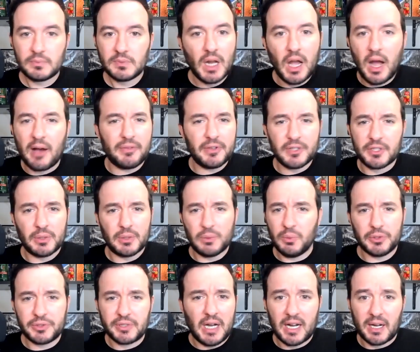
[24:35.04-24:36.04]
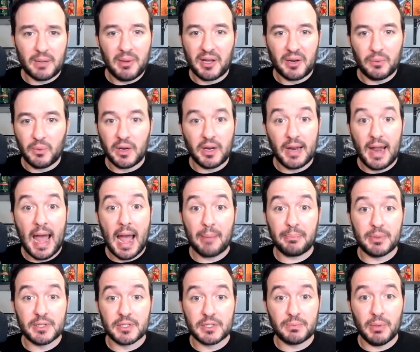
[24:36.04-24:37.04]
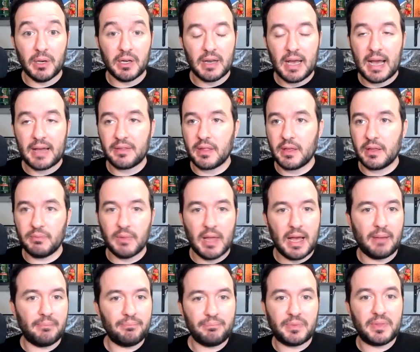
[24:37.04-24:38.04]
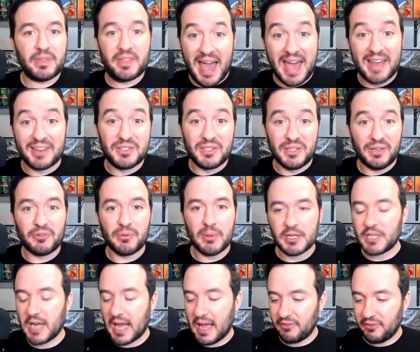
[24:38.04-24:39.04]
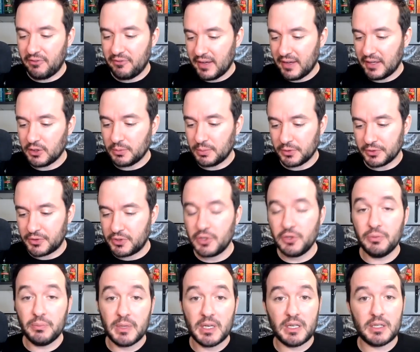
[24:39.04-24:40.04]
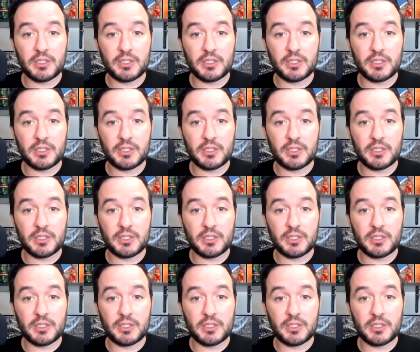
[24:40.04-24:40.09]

Obviously we'll talk about it when it happens, but that is the information I have available to me.